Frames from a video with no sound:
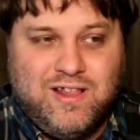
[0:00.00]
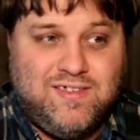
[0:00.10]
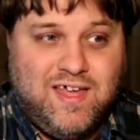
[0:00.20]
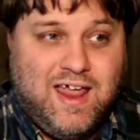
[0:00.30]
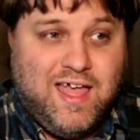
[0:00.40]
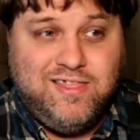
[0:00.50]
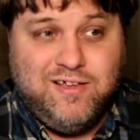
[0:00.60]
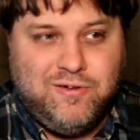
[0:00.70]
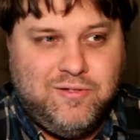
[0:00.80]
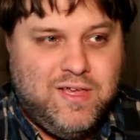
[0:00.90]
not
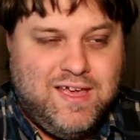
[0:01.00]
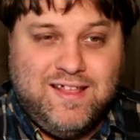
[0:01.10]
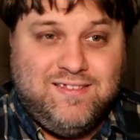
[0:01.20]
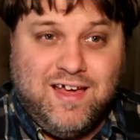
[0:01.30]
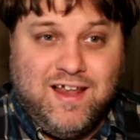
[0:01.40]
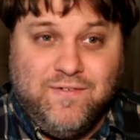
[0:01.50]
ethical, it's not